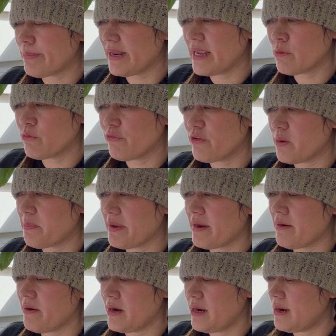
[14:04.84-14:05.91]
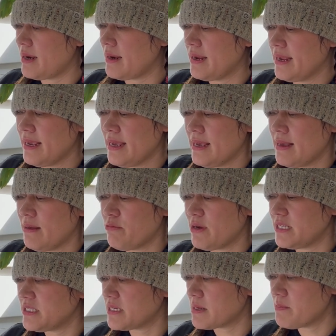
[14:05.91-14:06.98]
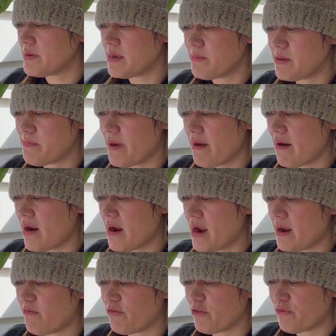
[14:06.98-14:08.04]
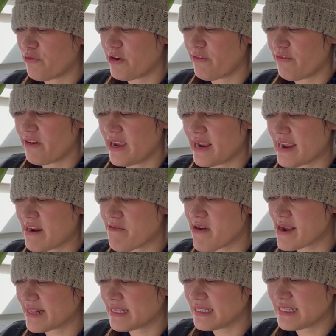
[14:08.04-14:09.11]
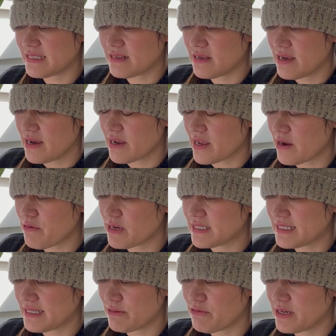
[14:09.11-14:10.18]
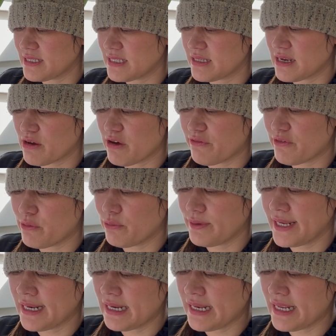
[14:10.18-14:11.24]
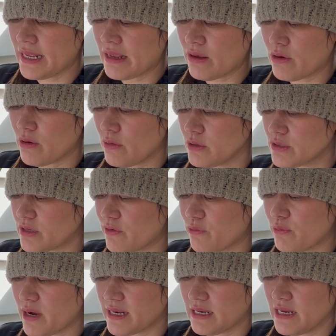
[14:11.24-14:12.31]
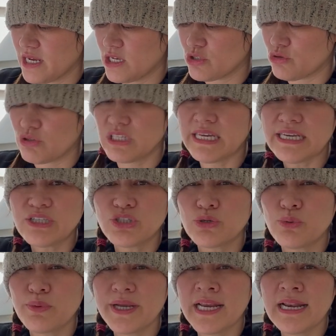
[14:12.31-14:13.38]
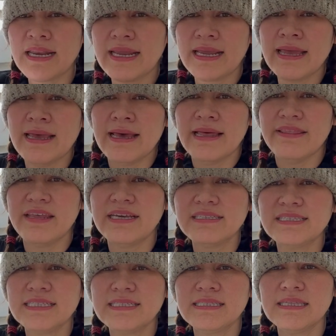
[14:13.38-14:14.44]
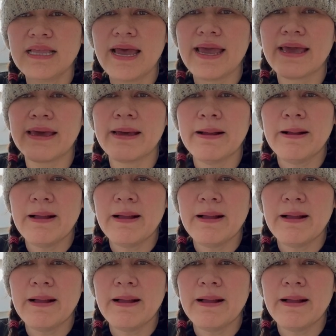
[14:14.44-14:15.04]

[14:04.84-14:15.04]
playing with your parrot, raising a baby parrot for free flight, characters, characteristic of a weanling, goals of what to teach a weanling. This is like